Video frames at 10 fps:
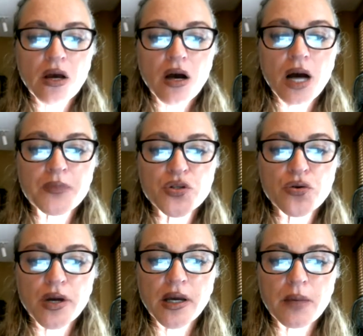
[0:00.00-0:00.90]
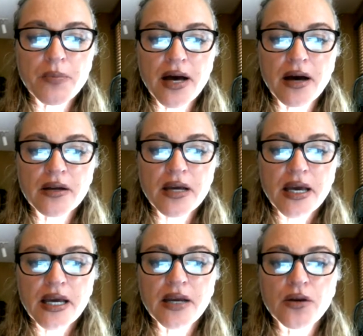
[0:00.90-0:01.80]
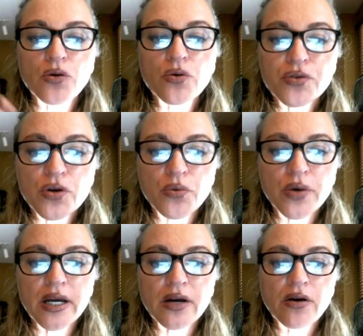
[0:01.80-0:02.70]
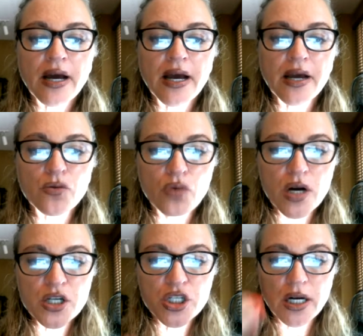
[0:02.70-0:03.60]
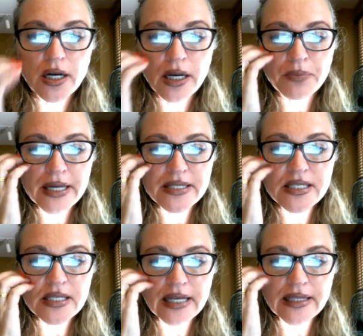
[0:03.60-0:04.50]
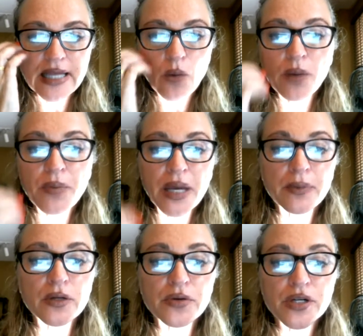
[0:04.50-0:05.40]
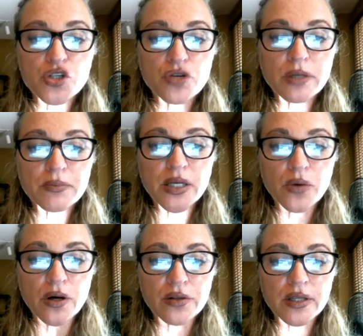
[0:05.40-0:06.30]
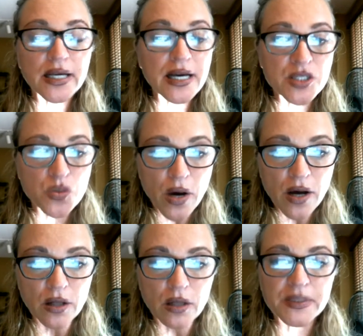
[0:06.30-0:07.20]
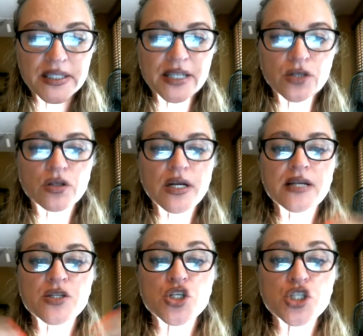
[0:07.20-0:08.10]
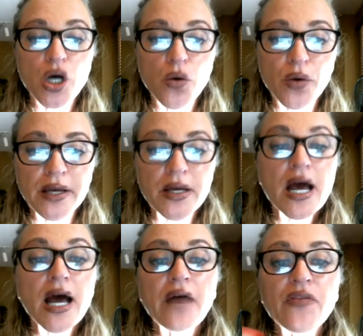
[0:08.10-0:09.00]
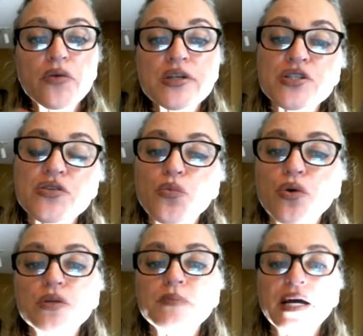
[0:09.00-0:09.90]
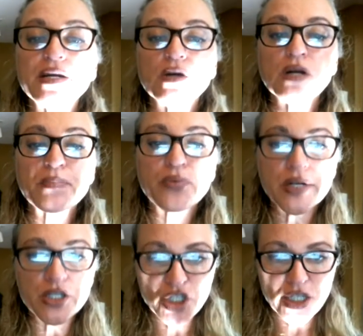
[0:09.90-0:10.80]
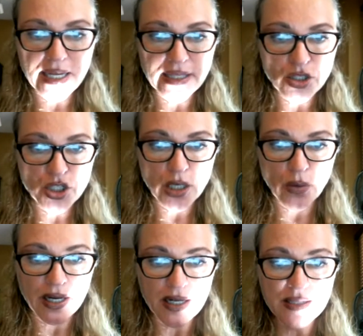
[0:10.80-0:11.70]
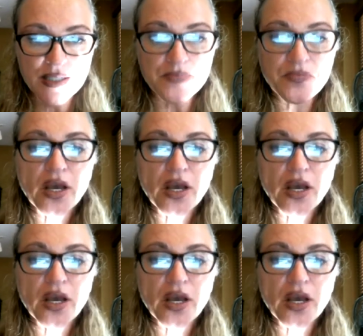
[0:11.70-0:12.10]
I'm talking about in North Korea and Russia and places like that where people are extremely wealthy as well, but they're not as showy. And the rest of the world might not appreciate the showiness.